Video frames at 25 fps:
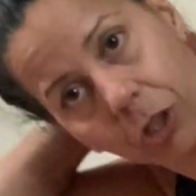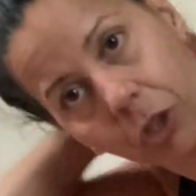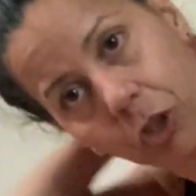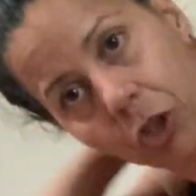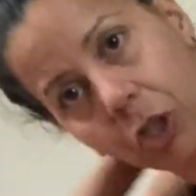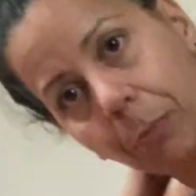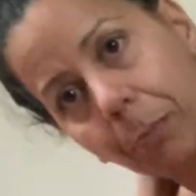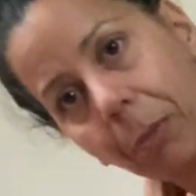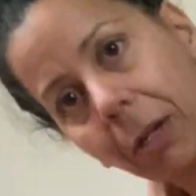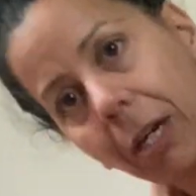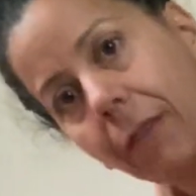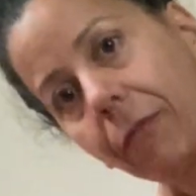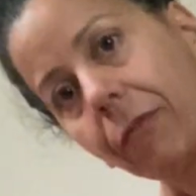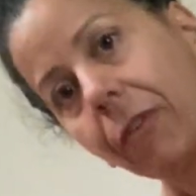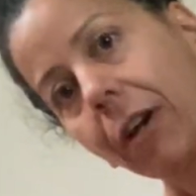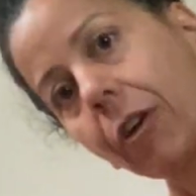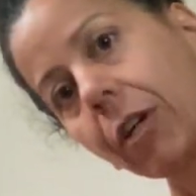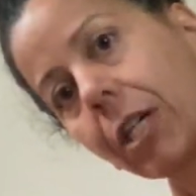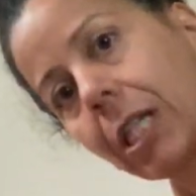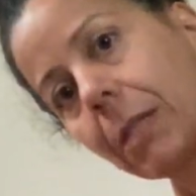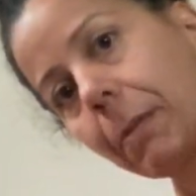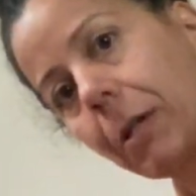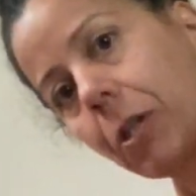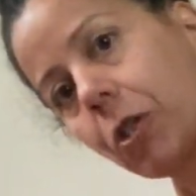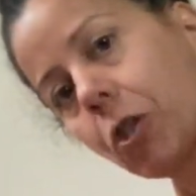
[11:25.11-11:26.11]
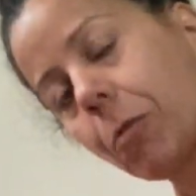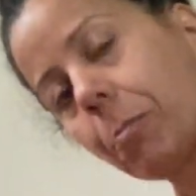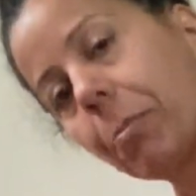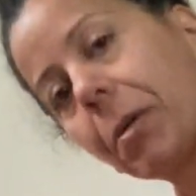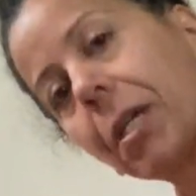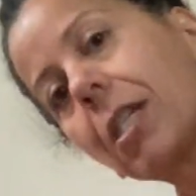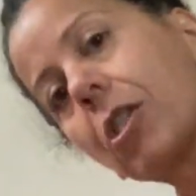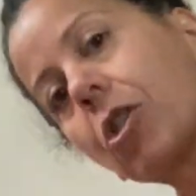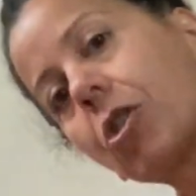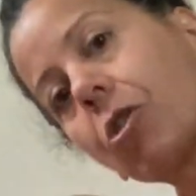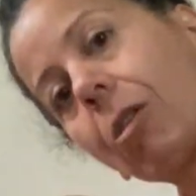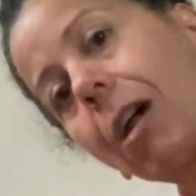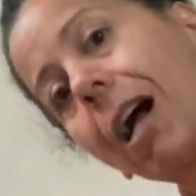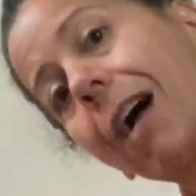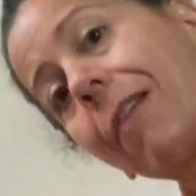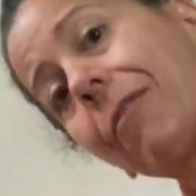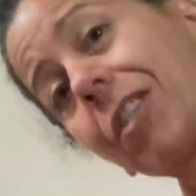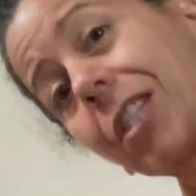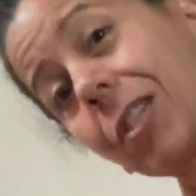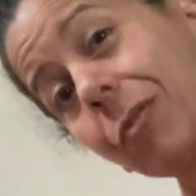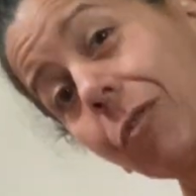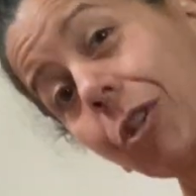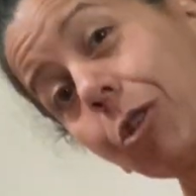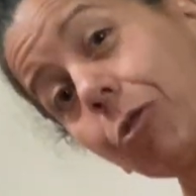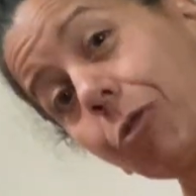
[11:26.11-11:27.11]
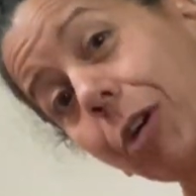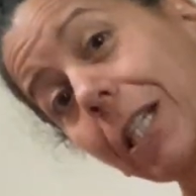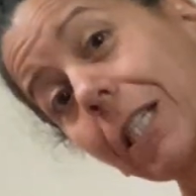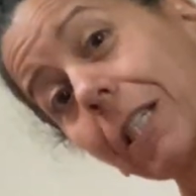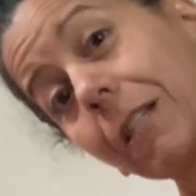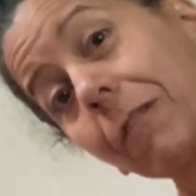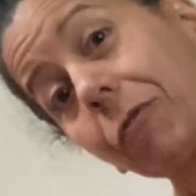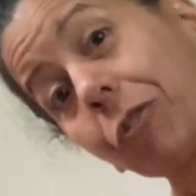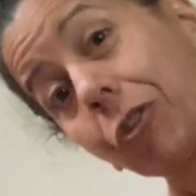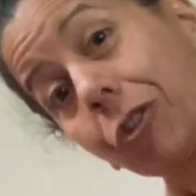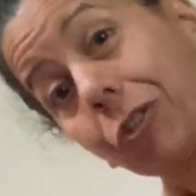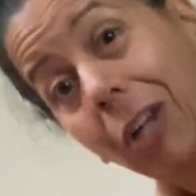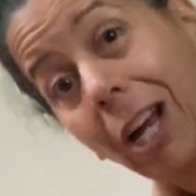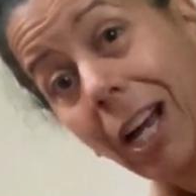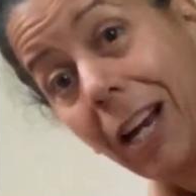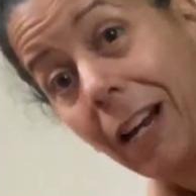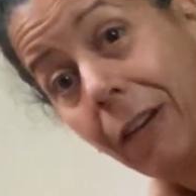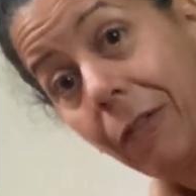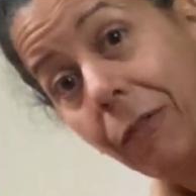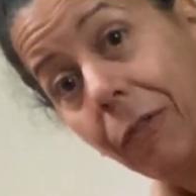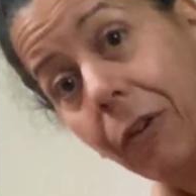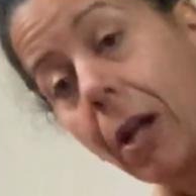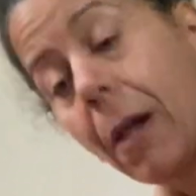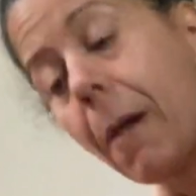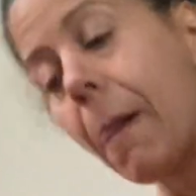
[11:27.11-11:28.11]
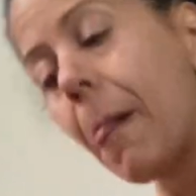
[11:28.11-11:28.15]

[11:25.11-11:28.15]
It should be a very special piece. You'll have this for the rest of your life.